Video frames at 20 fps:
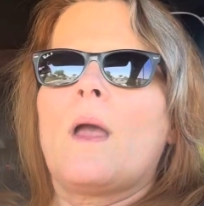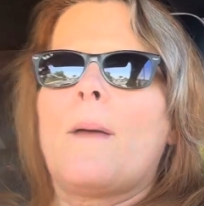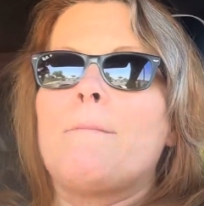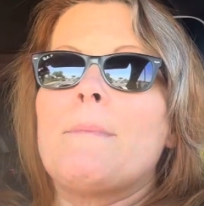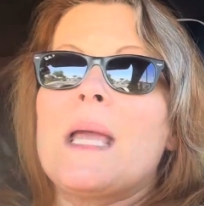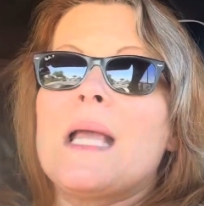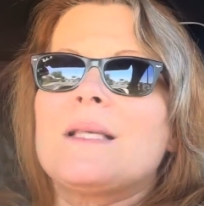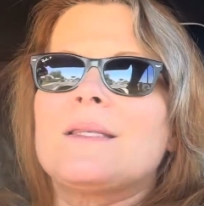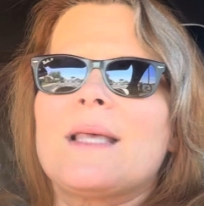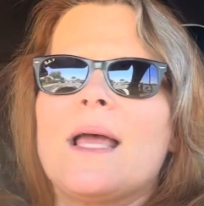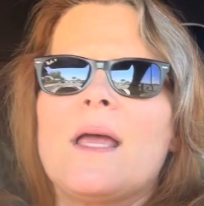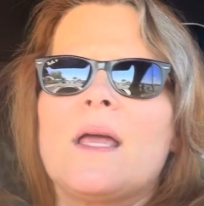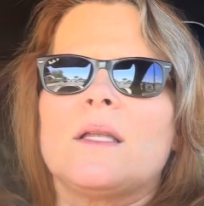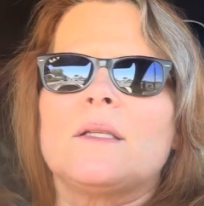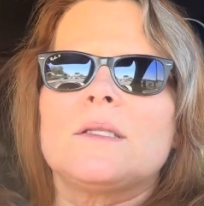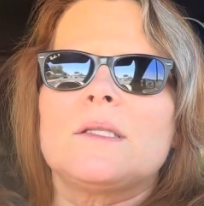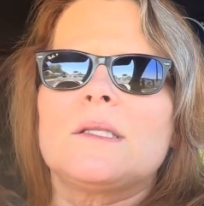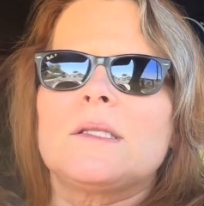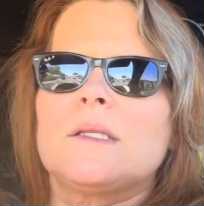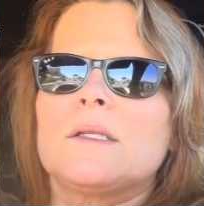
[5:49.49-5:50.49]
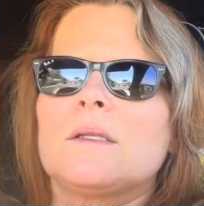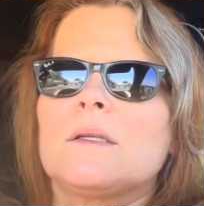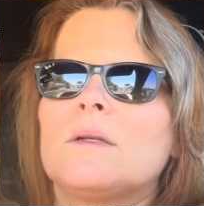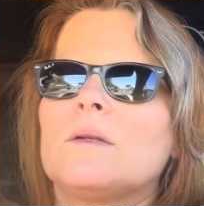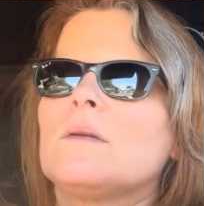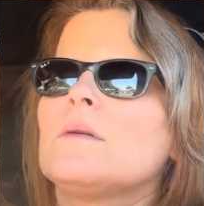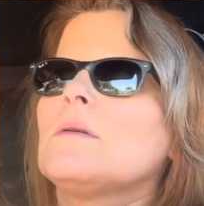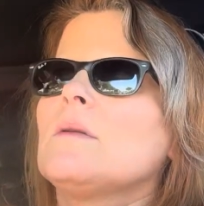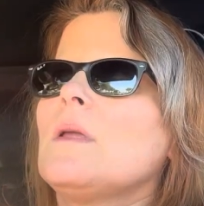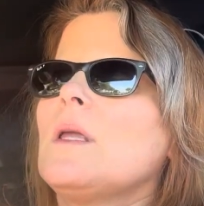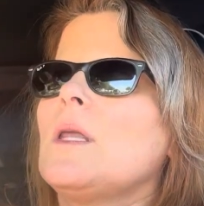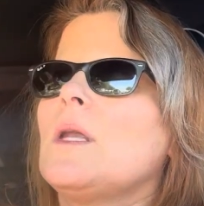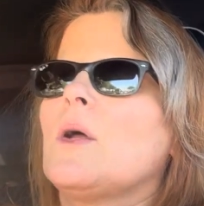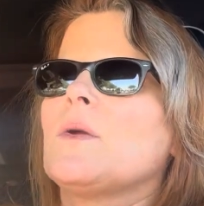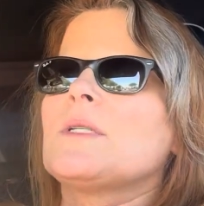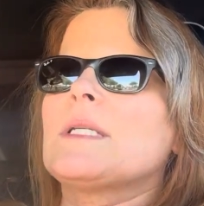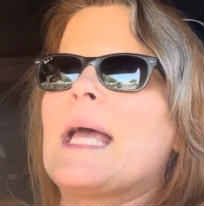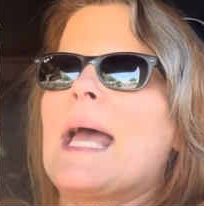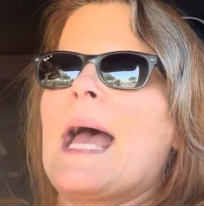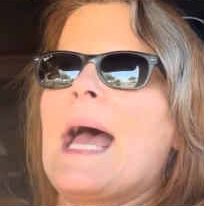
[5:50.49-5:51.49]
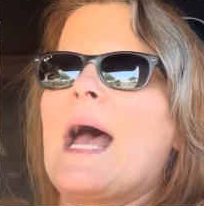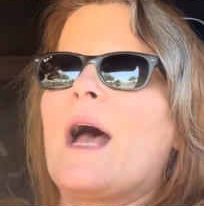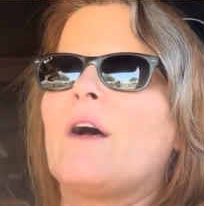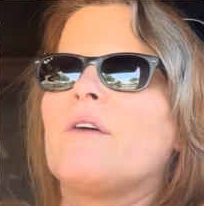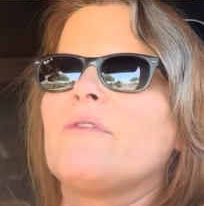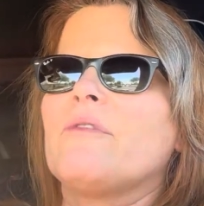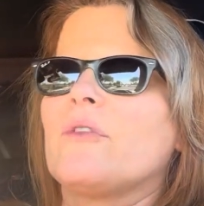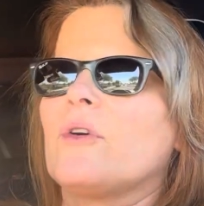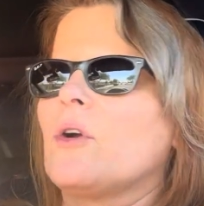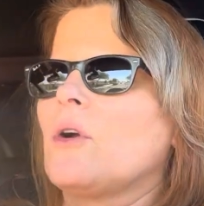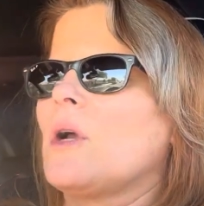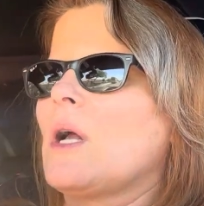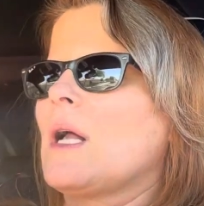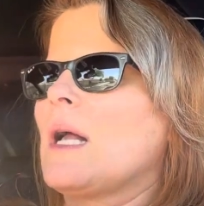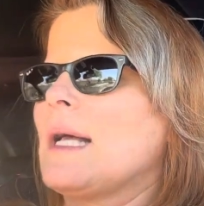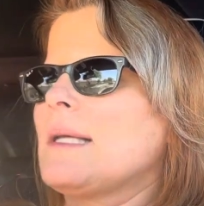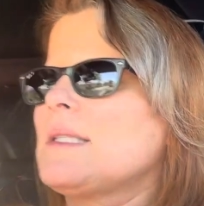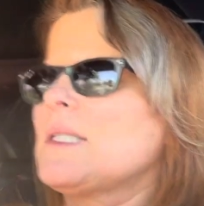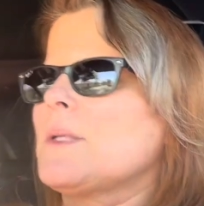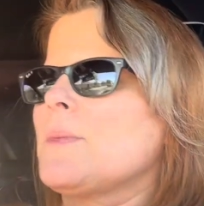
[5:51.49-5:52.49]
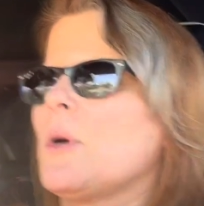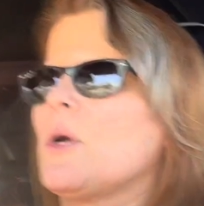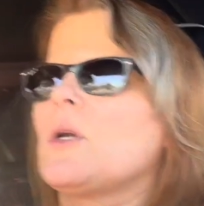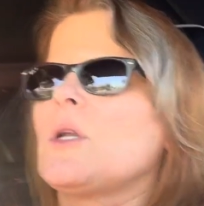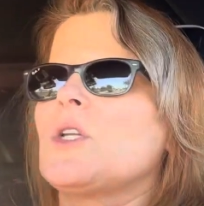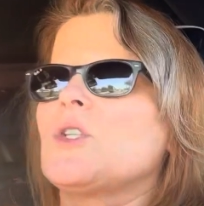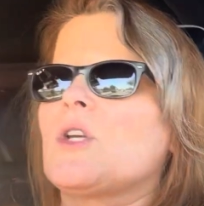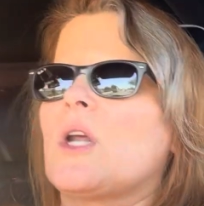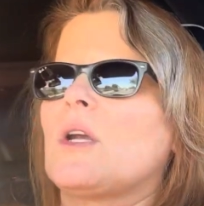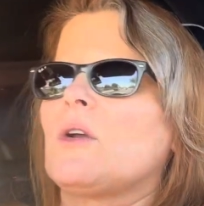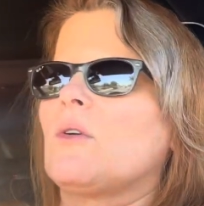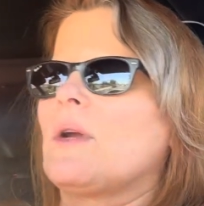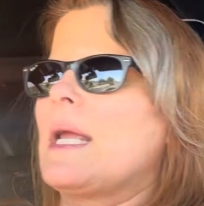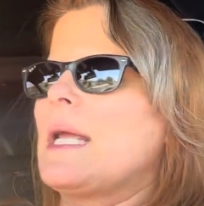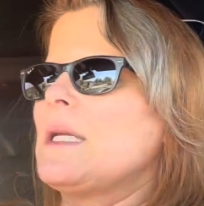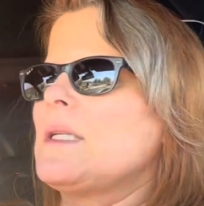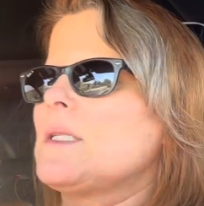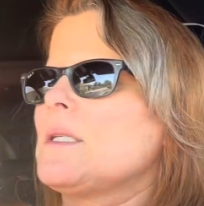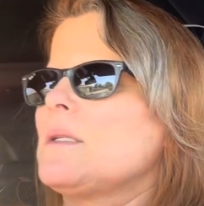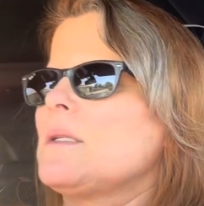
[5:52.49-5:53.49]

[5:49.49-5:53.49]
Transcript: make sense, to have for a customer to generate